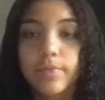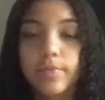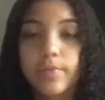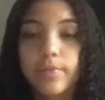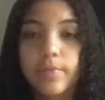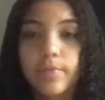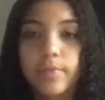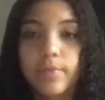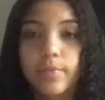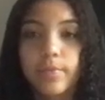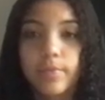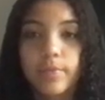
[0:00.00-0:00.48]

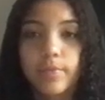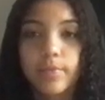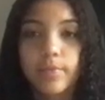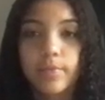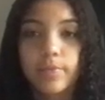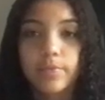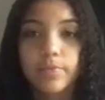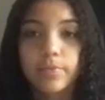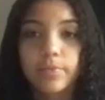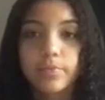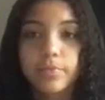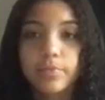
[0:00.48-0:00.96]

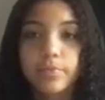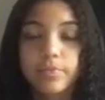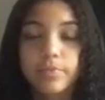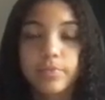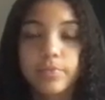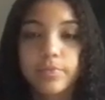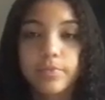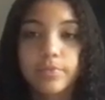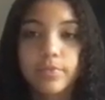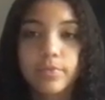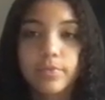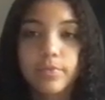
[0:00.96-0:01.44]

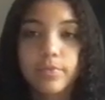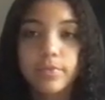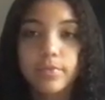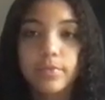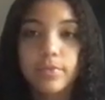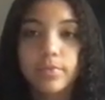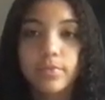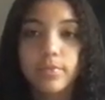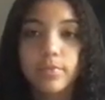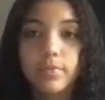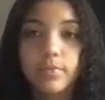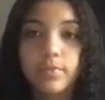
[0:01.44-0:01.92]

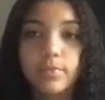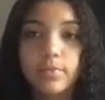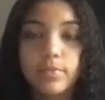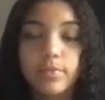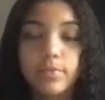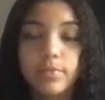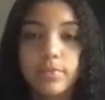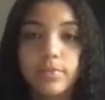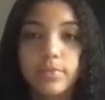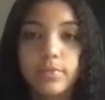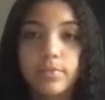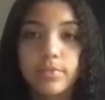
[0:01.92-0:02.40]

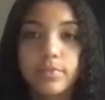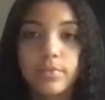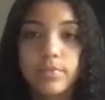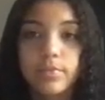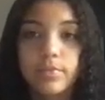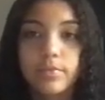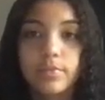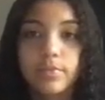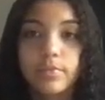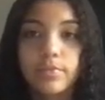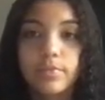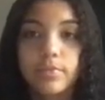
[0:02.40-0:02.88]

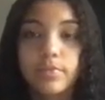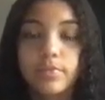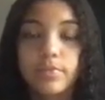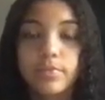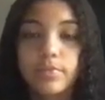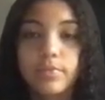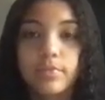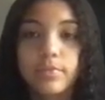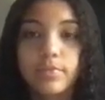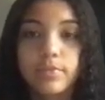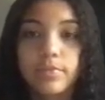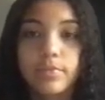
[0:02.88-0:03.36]

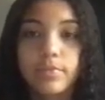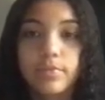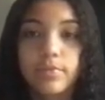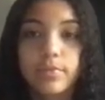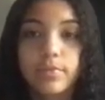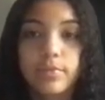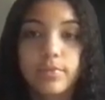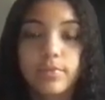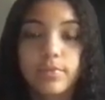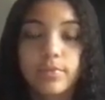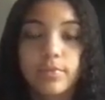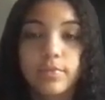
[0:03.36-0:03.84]

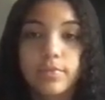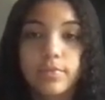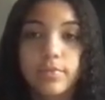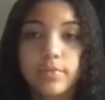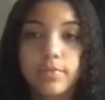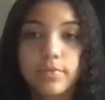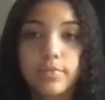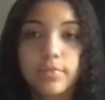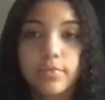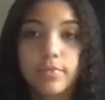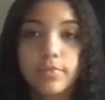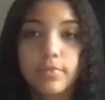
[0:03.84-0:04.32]

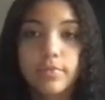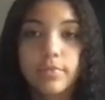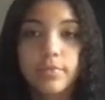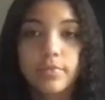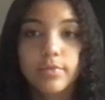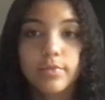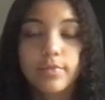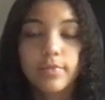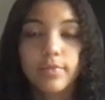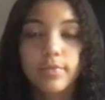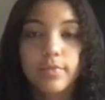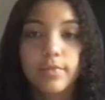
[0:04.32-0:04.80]

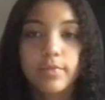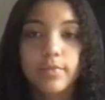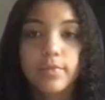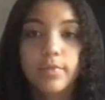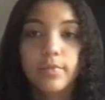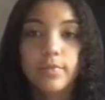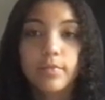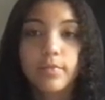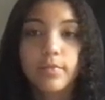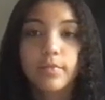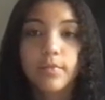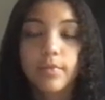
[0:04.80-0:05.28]

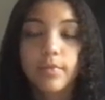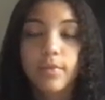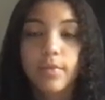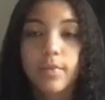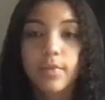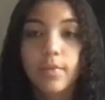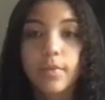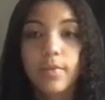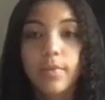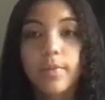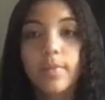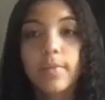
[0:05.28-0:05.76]

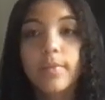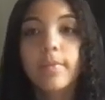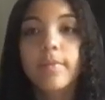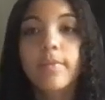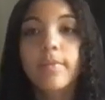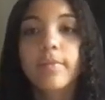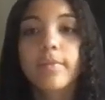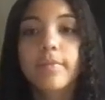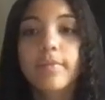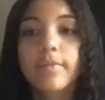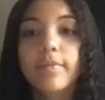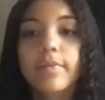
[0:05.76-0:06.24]

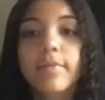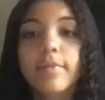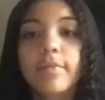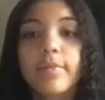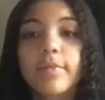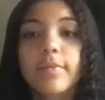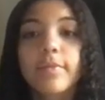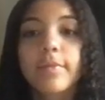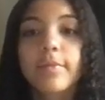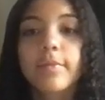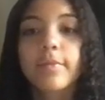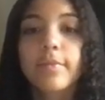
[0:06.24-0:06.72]

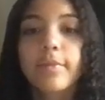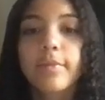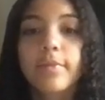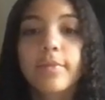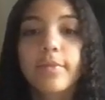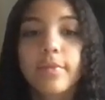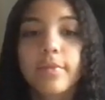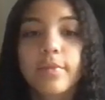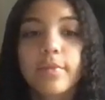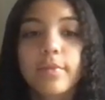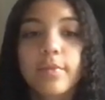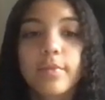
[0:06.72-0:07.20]

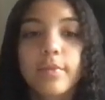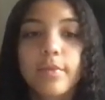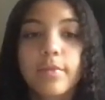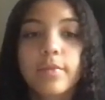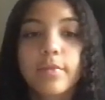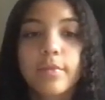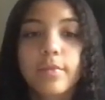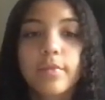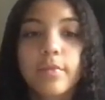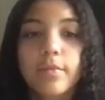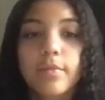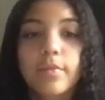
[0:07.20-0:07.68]

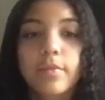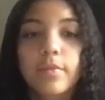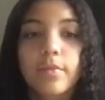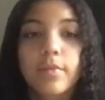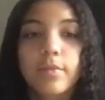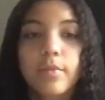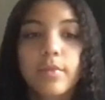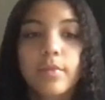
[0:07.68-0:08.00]
No words are spoken by the person on screen.